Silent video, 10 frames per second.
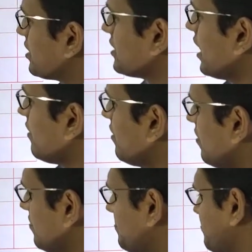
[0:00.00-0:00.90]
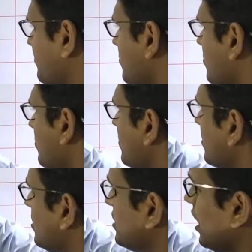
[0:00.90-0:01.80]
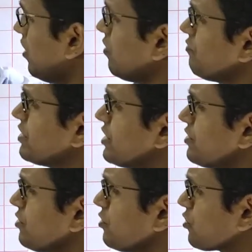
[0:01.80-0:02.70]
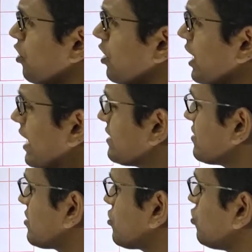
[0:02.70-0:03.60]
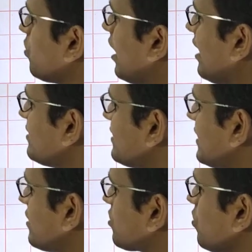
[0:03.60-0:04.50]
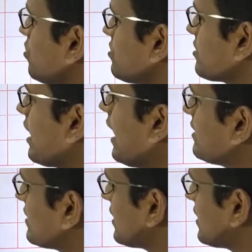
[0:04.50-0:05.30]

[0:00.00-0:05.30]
Now we need to draw lines through unticked rows and